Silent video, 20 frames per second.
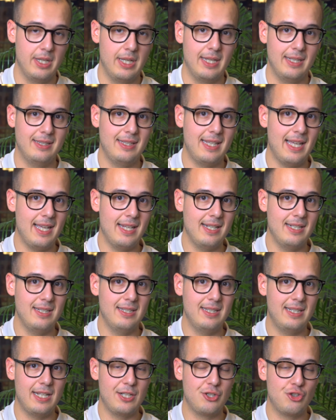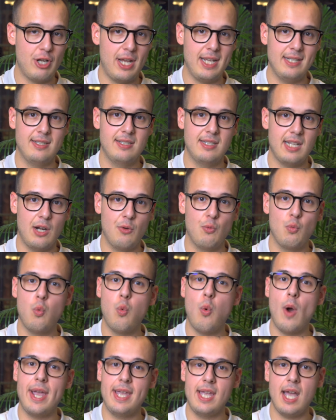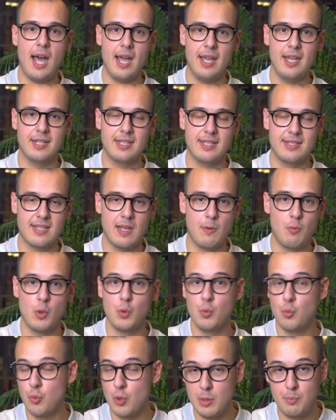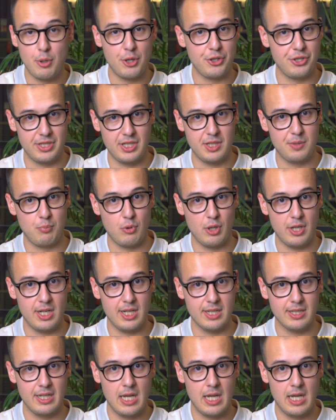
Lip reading: then the chances are way higher that someone will purchase this product